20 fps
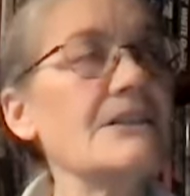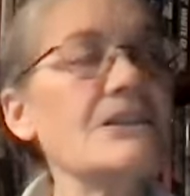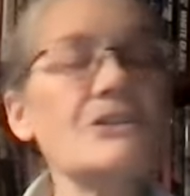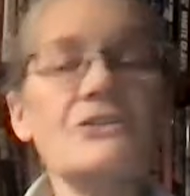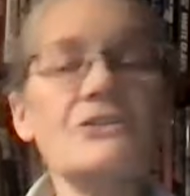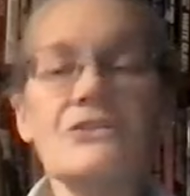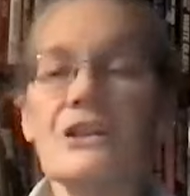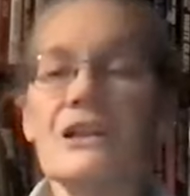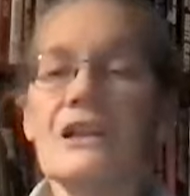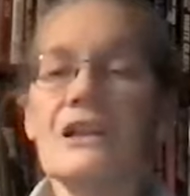
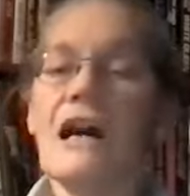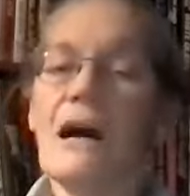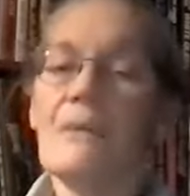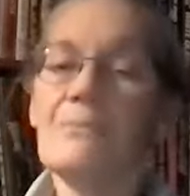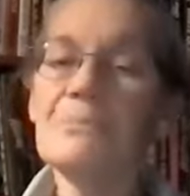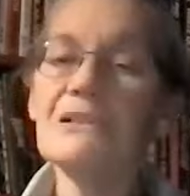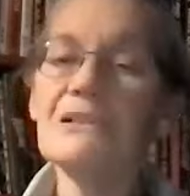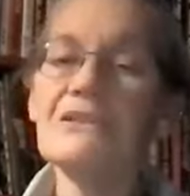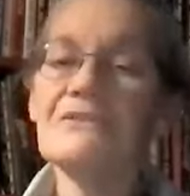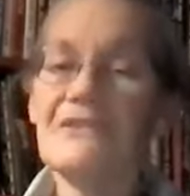there's a
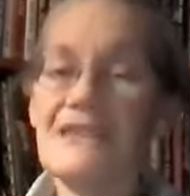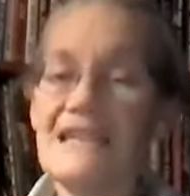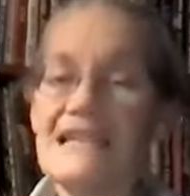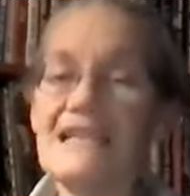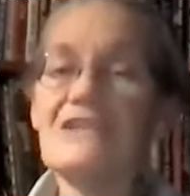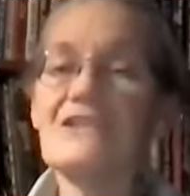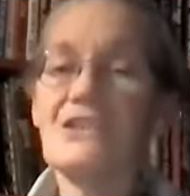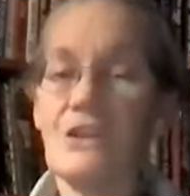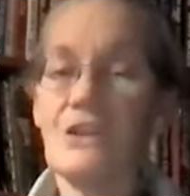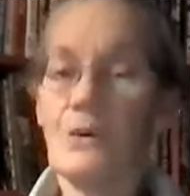couple of
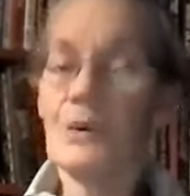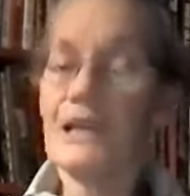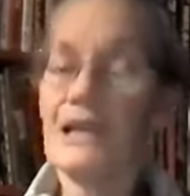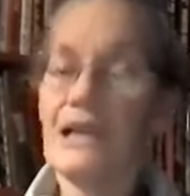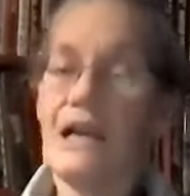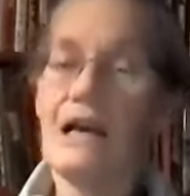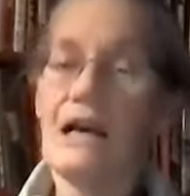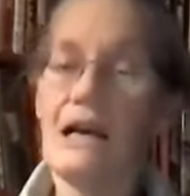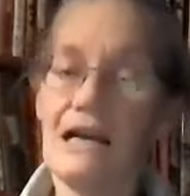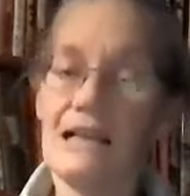things
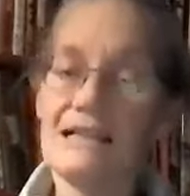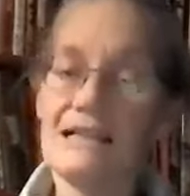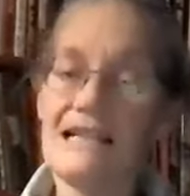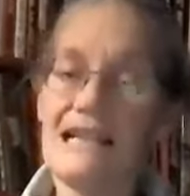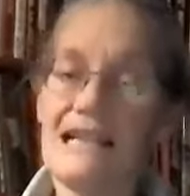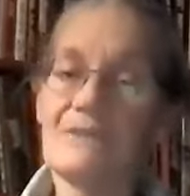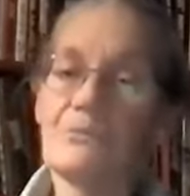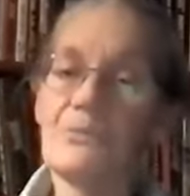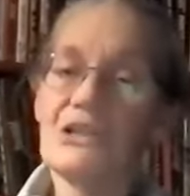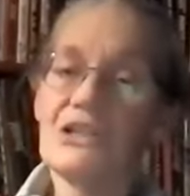going on
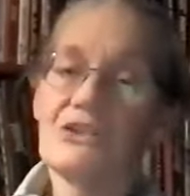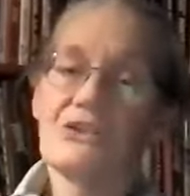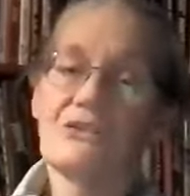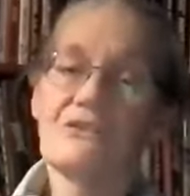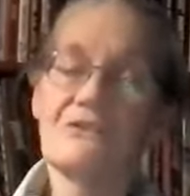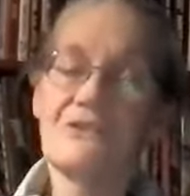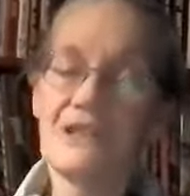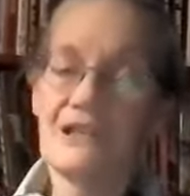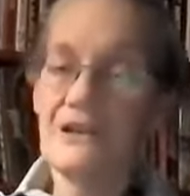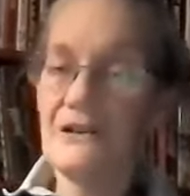and we
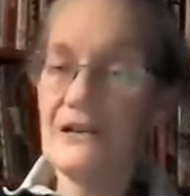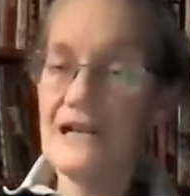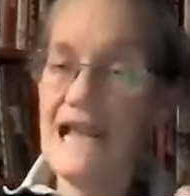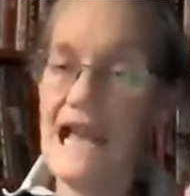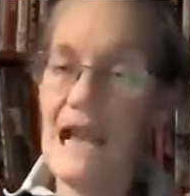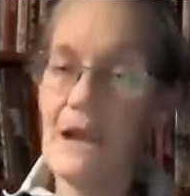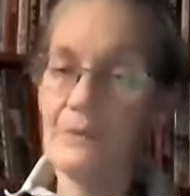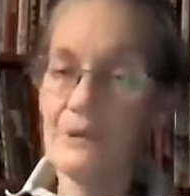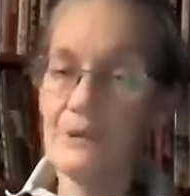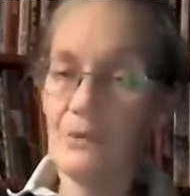should figure out
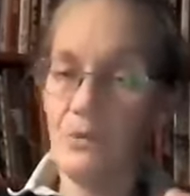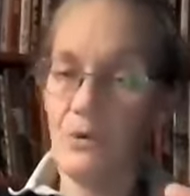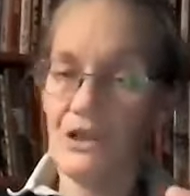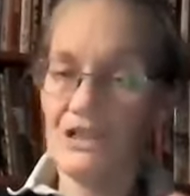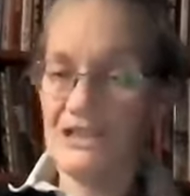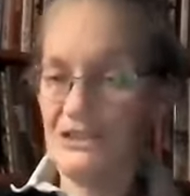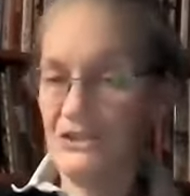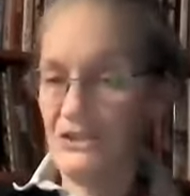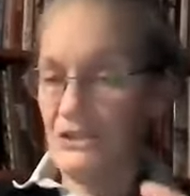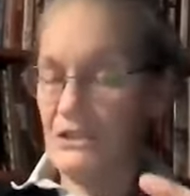how we
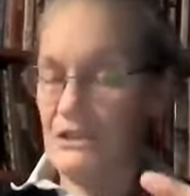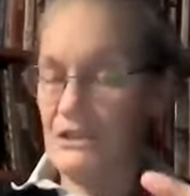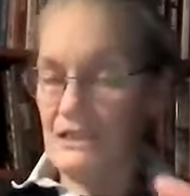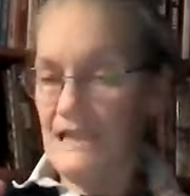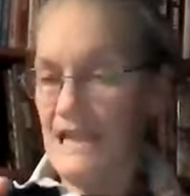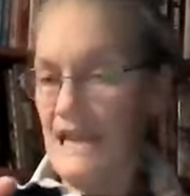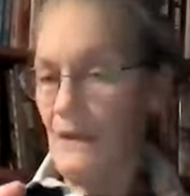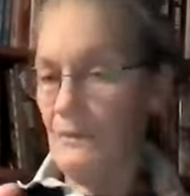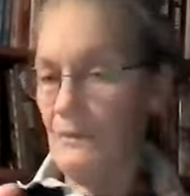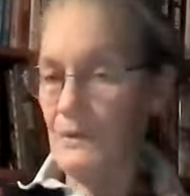want to
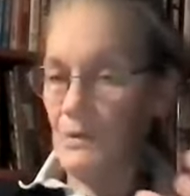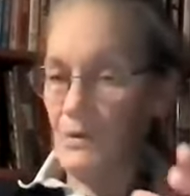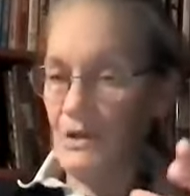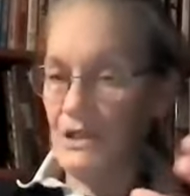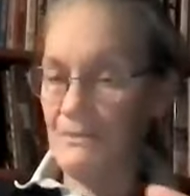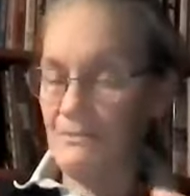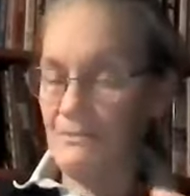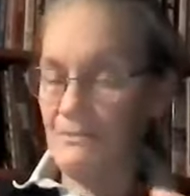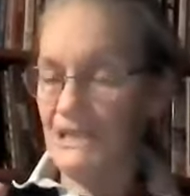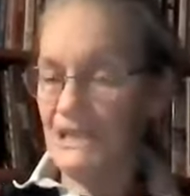how we
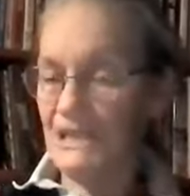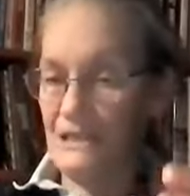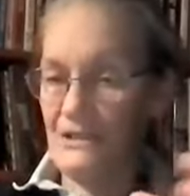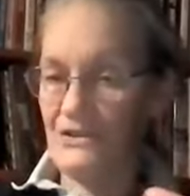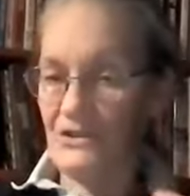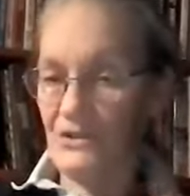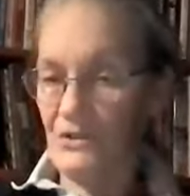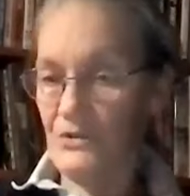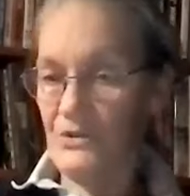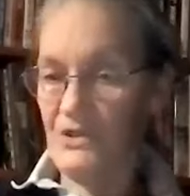want to be
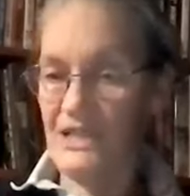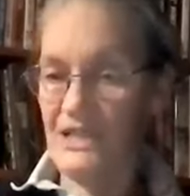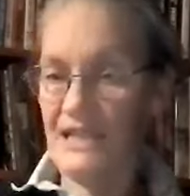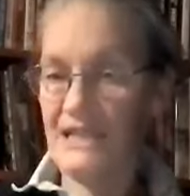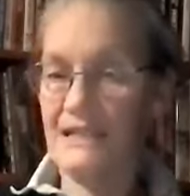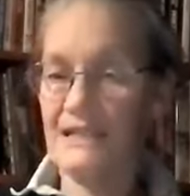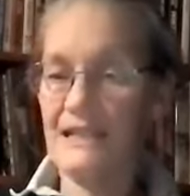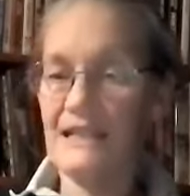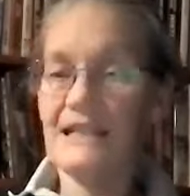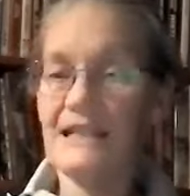
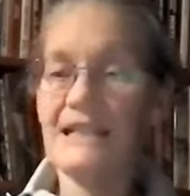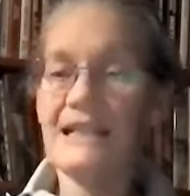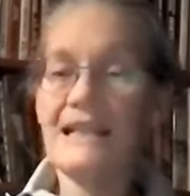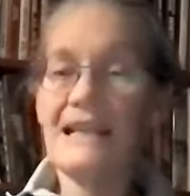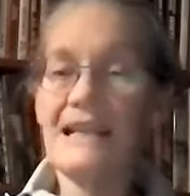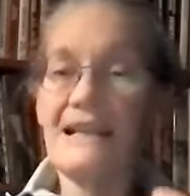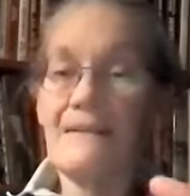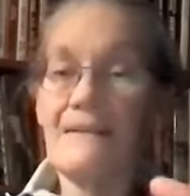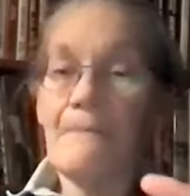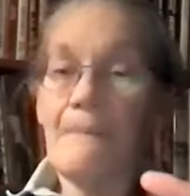associated
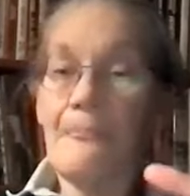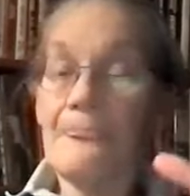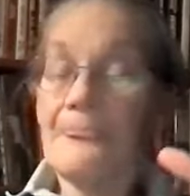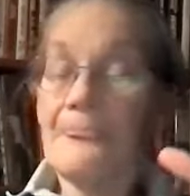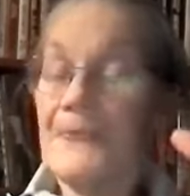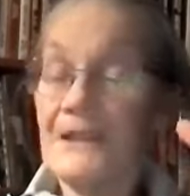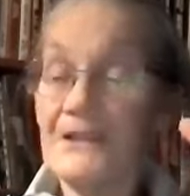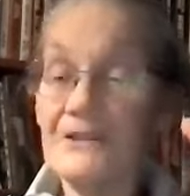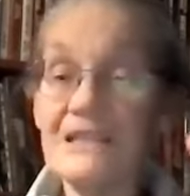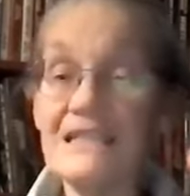
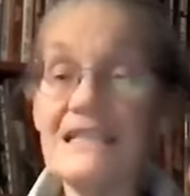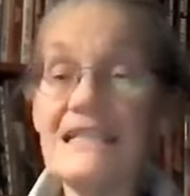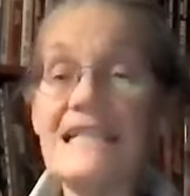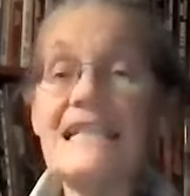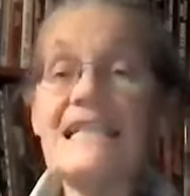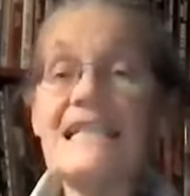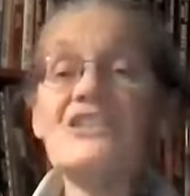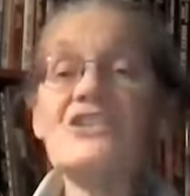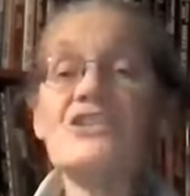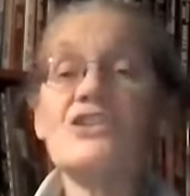there
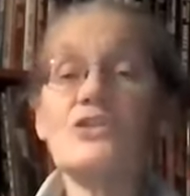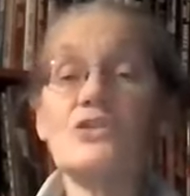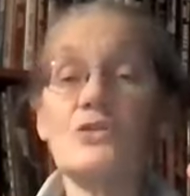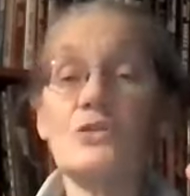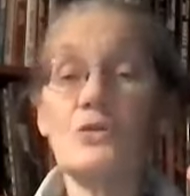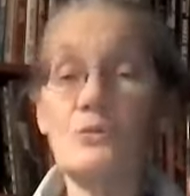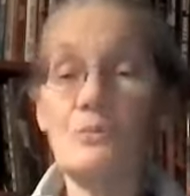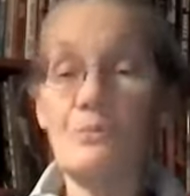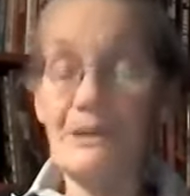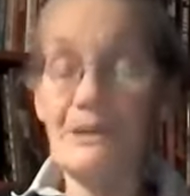needs
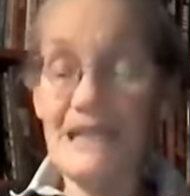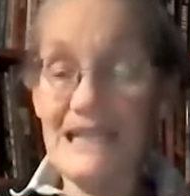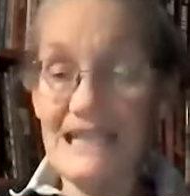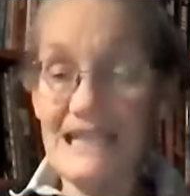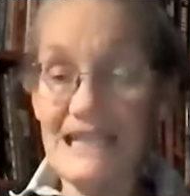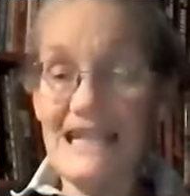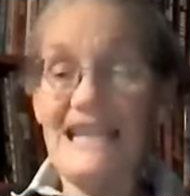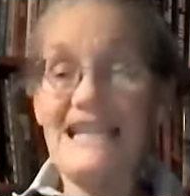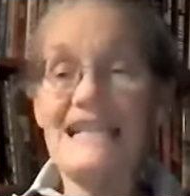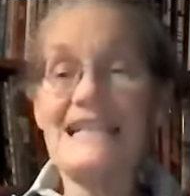to
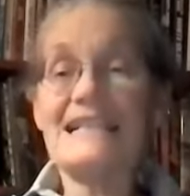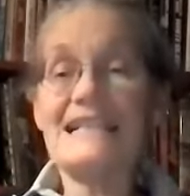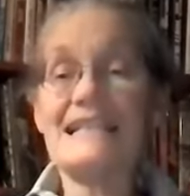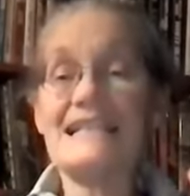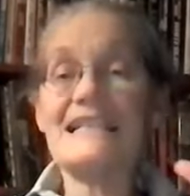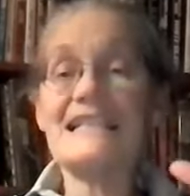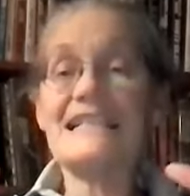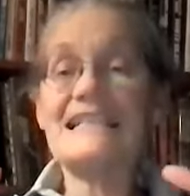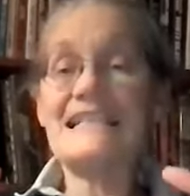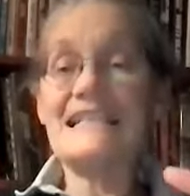be a
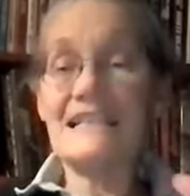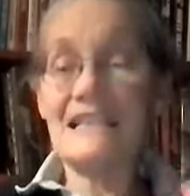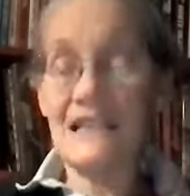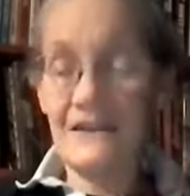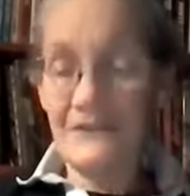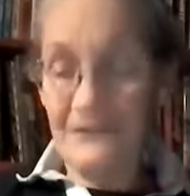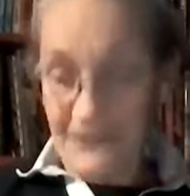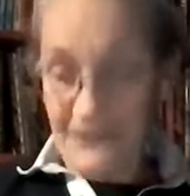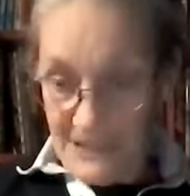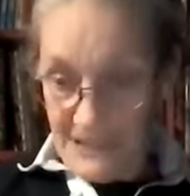
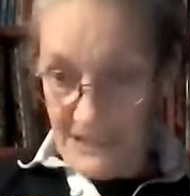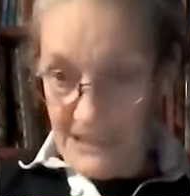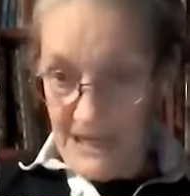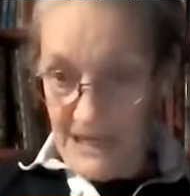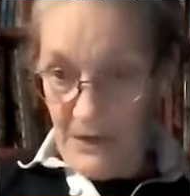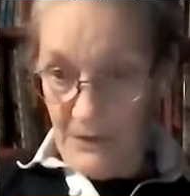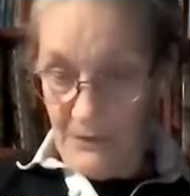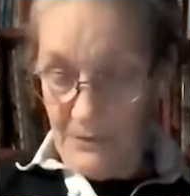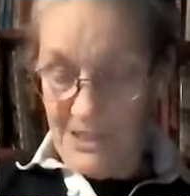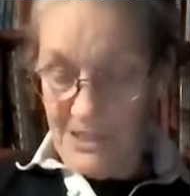significant
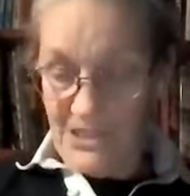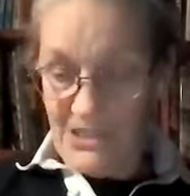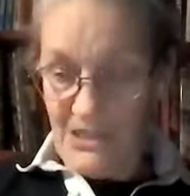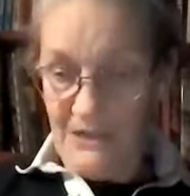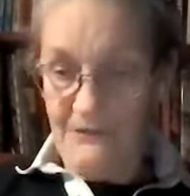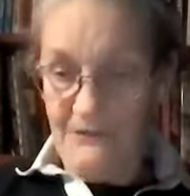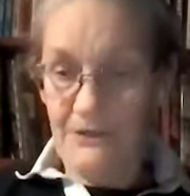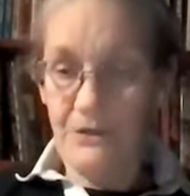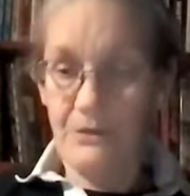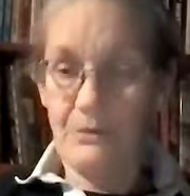outreach
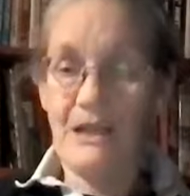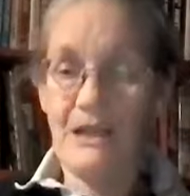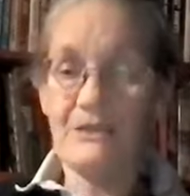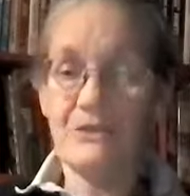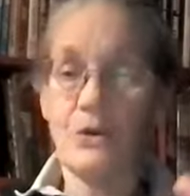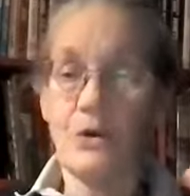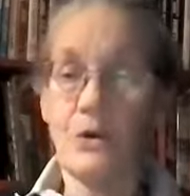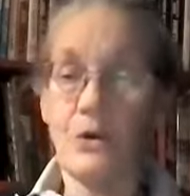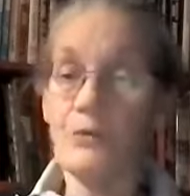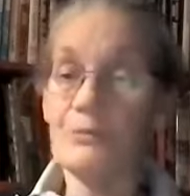effort
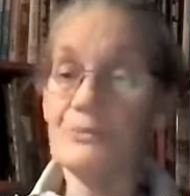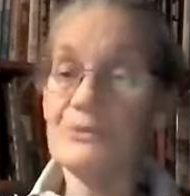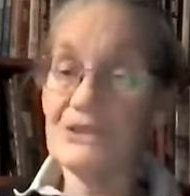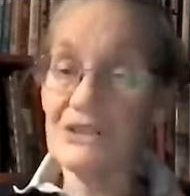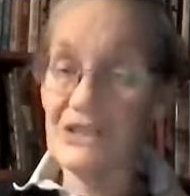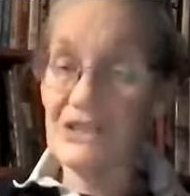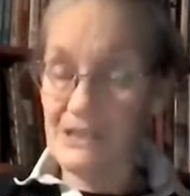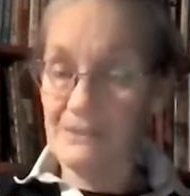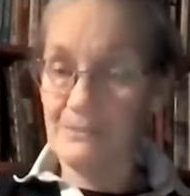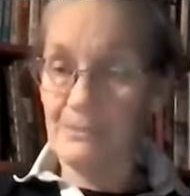around the whole
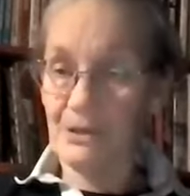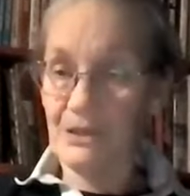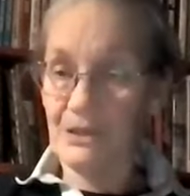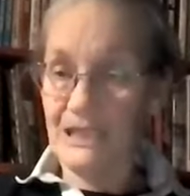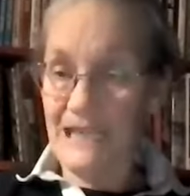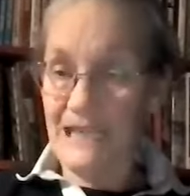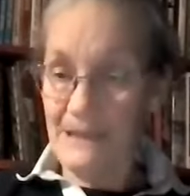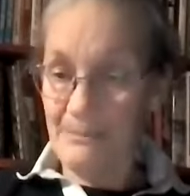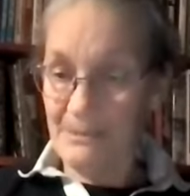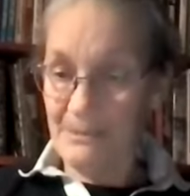municipal
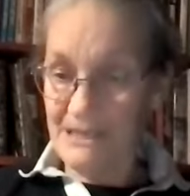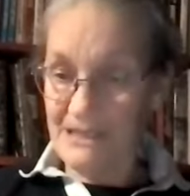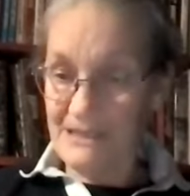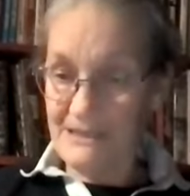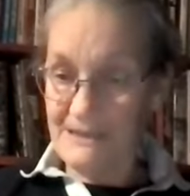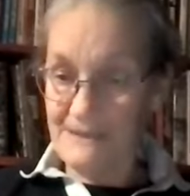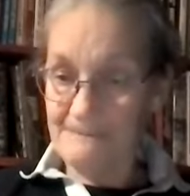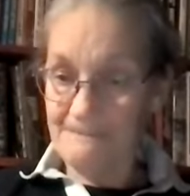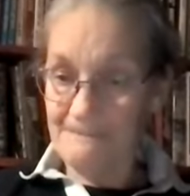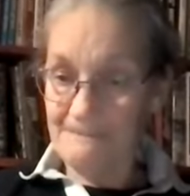
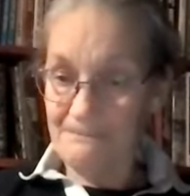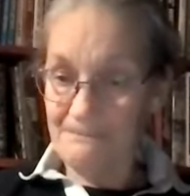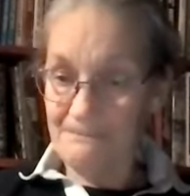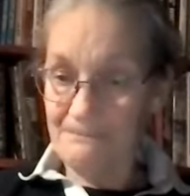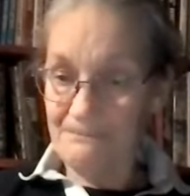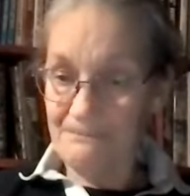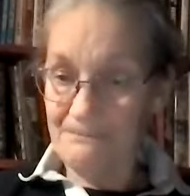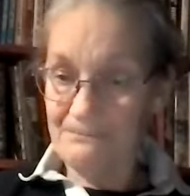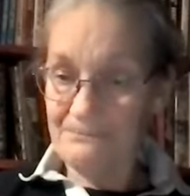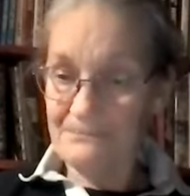campus.
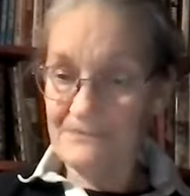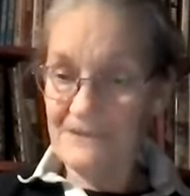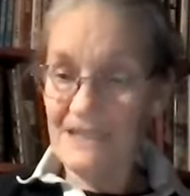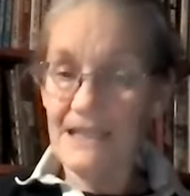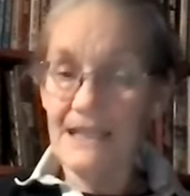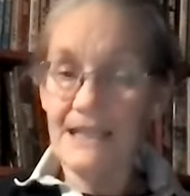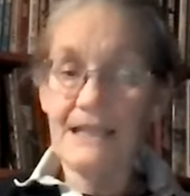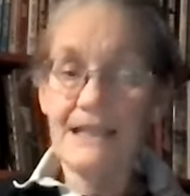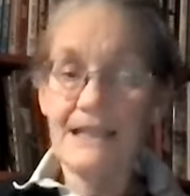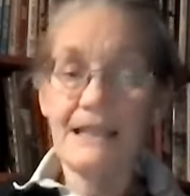
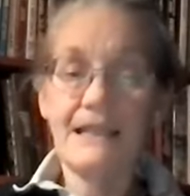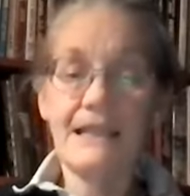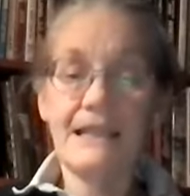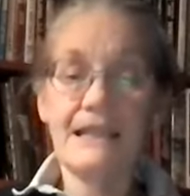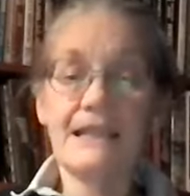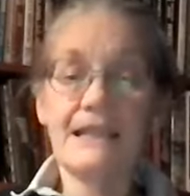Yeah.